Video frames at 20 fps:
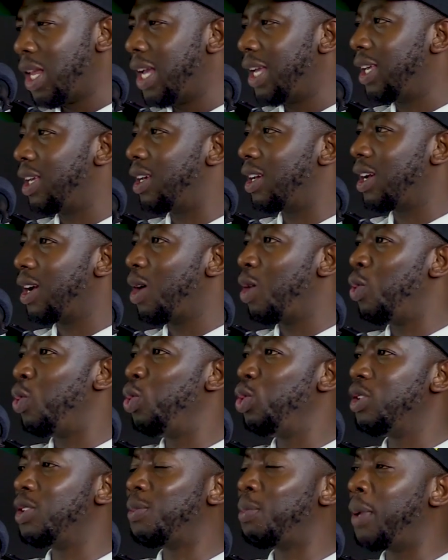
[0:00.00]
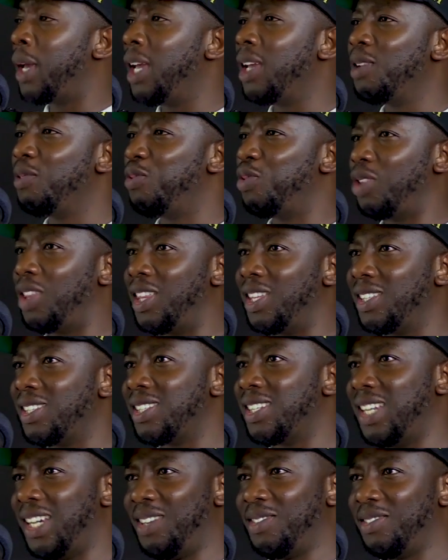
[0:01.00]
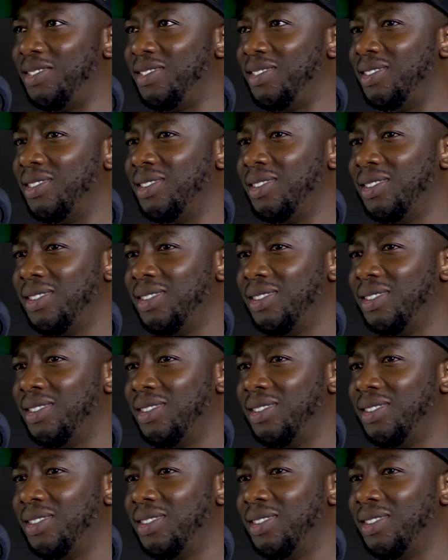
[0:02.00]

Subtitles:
You're like, who's paying for this stuff?